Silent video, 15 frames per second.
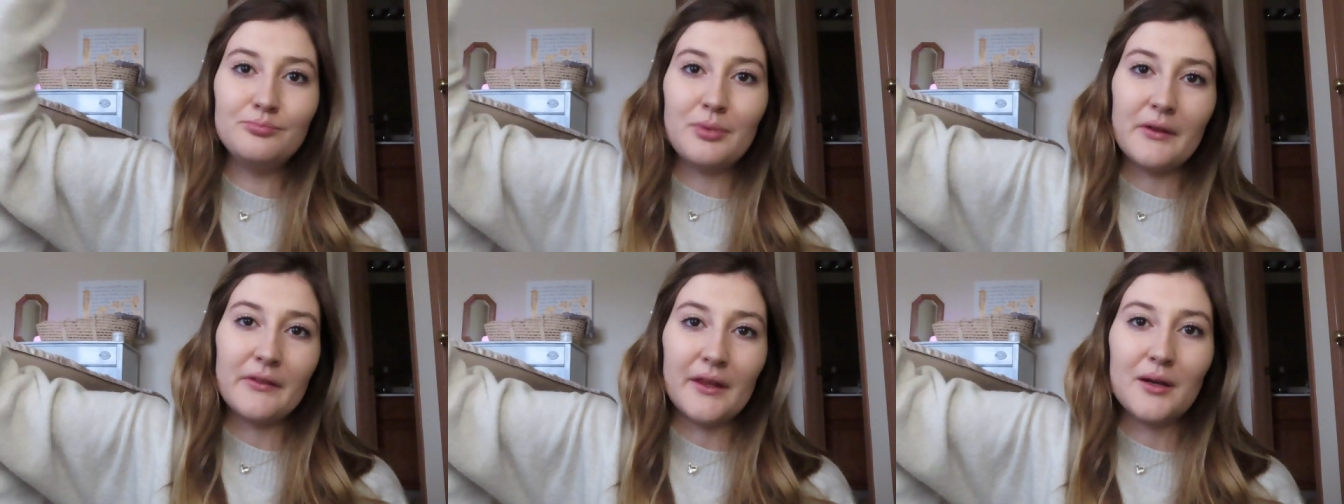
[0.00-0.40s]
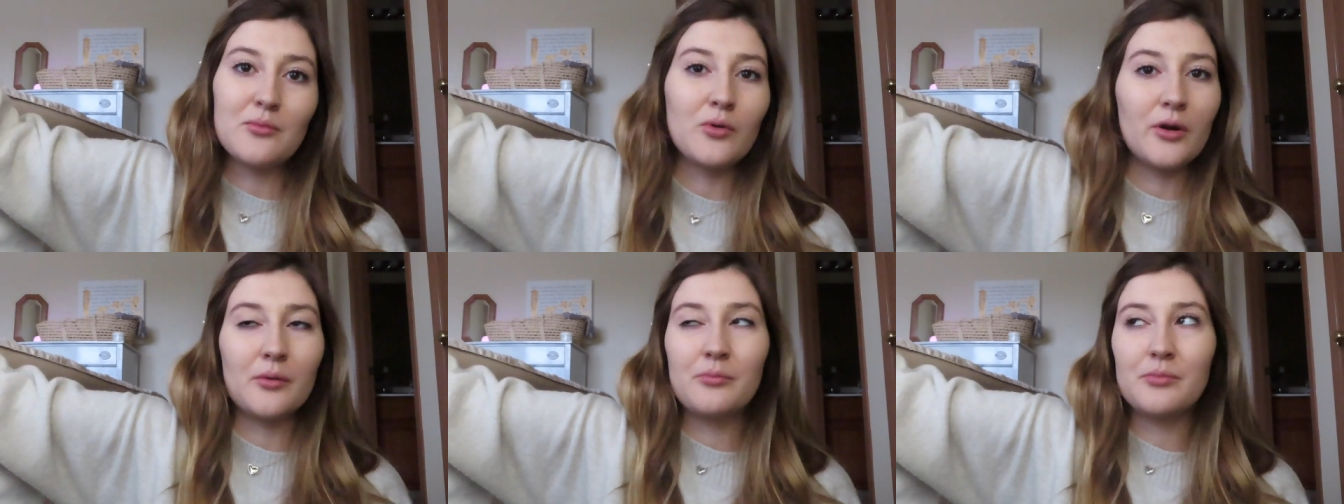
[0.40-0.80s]
been like
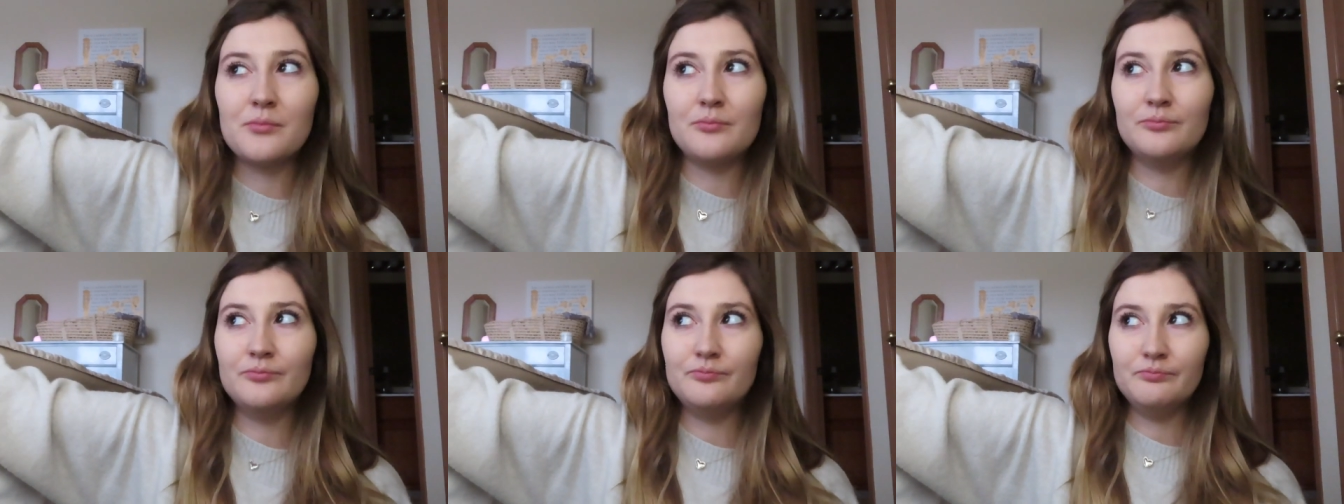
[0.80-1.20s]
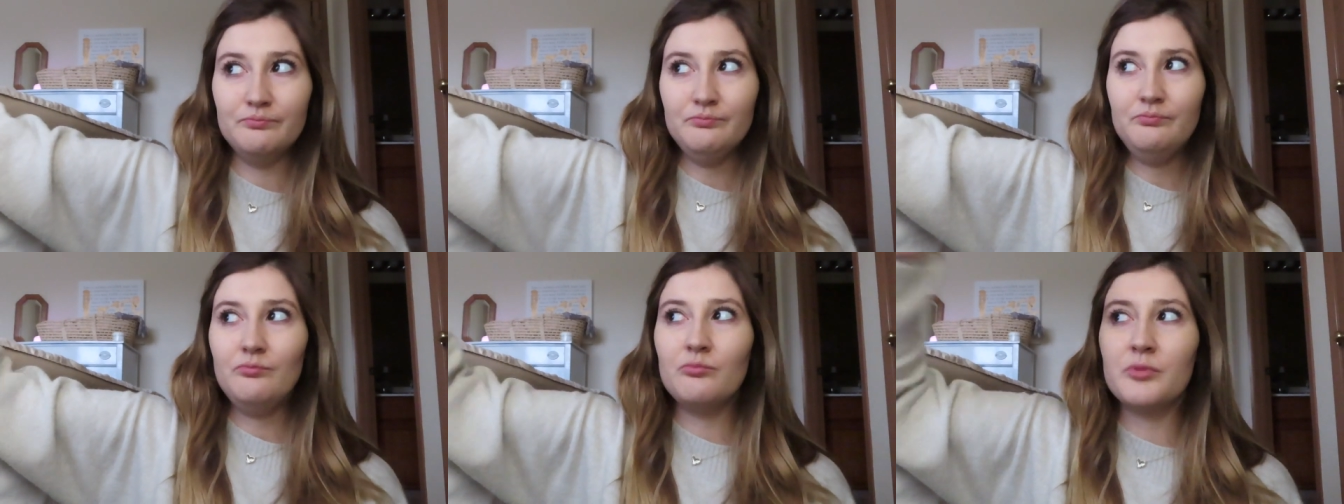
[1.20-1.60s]
more
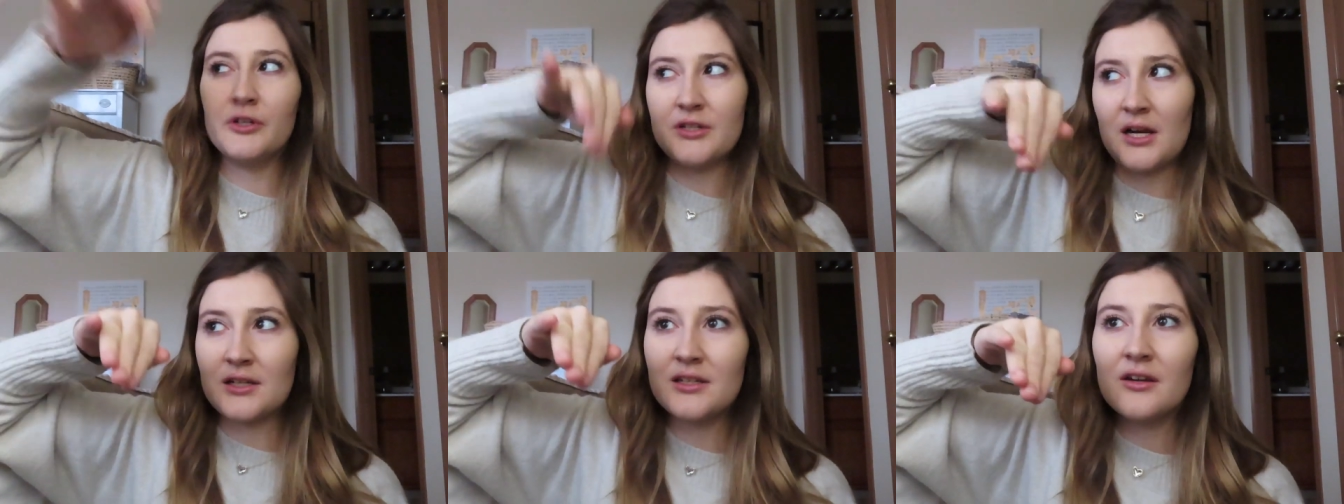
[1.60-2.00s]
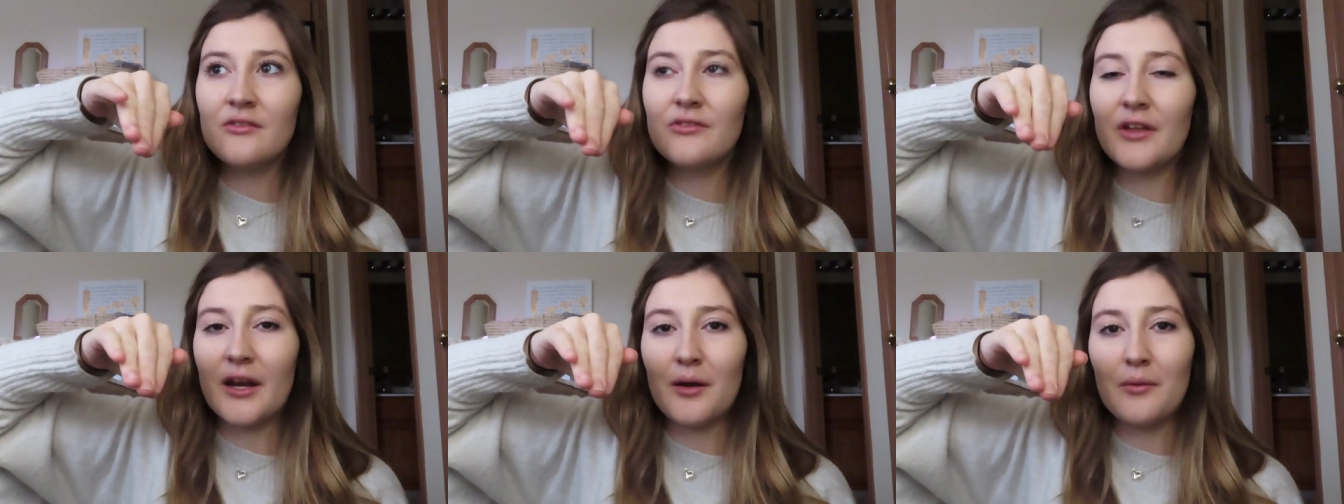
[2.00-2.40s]

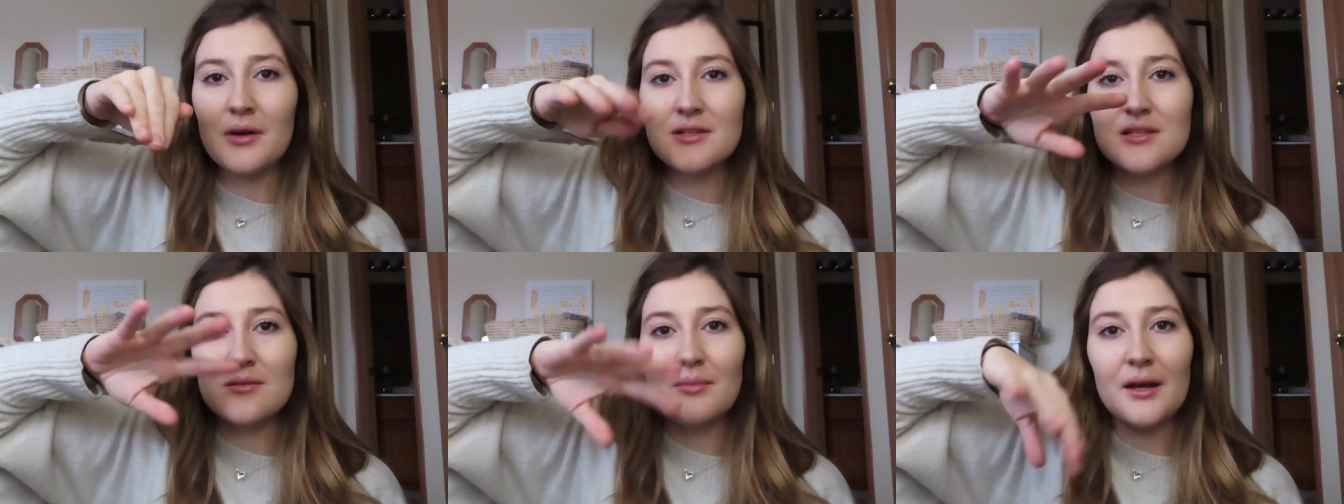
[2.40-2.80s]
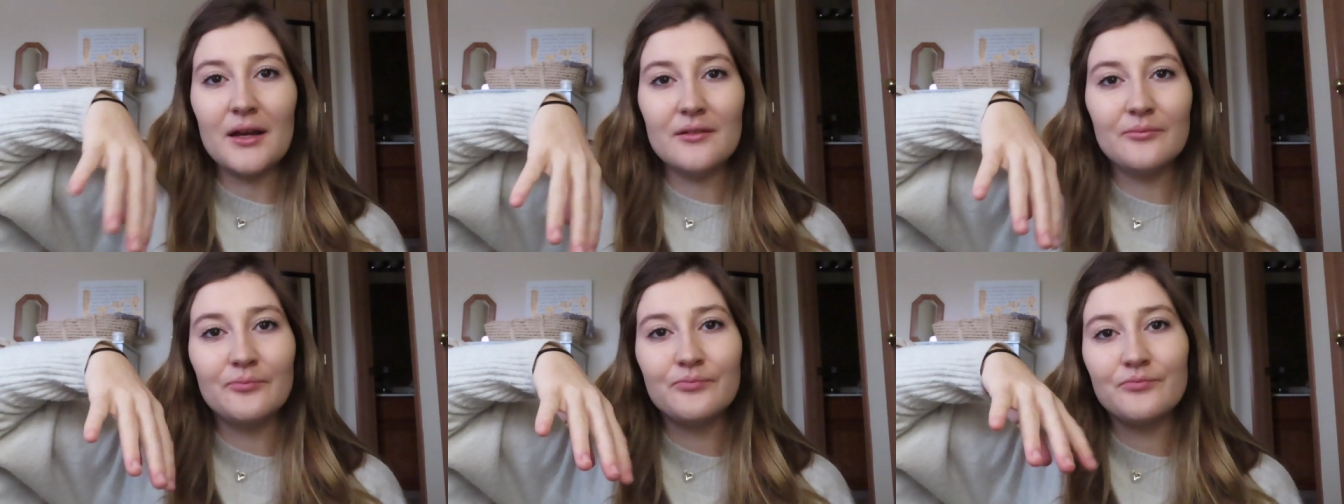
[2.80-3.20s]
productive than I was in
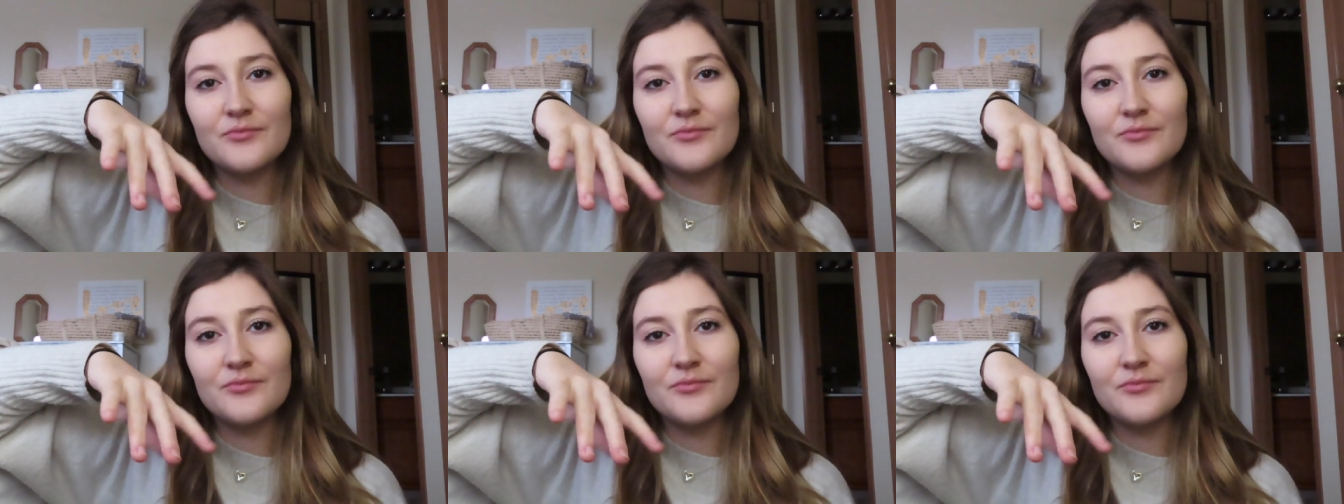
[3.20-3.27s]
my